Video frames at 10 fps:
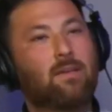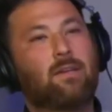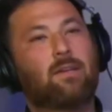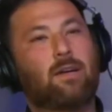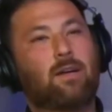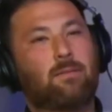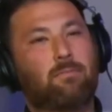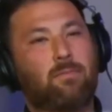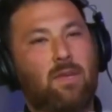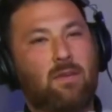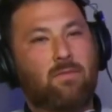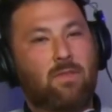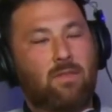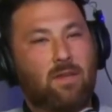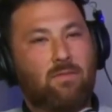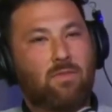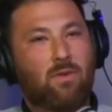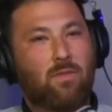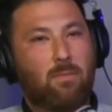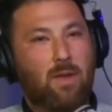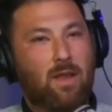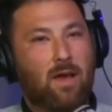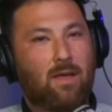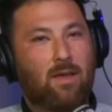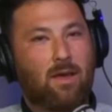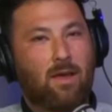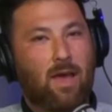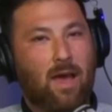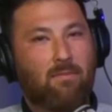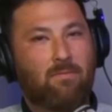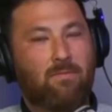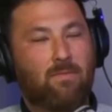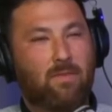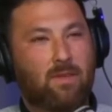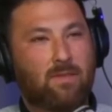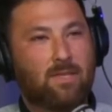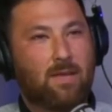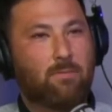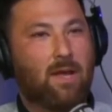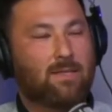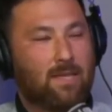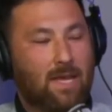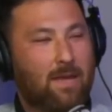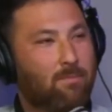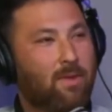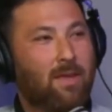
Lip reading: Even though they may not have the same last name,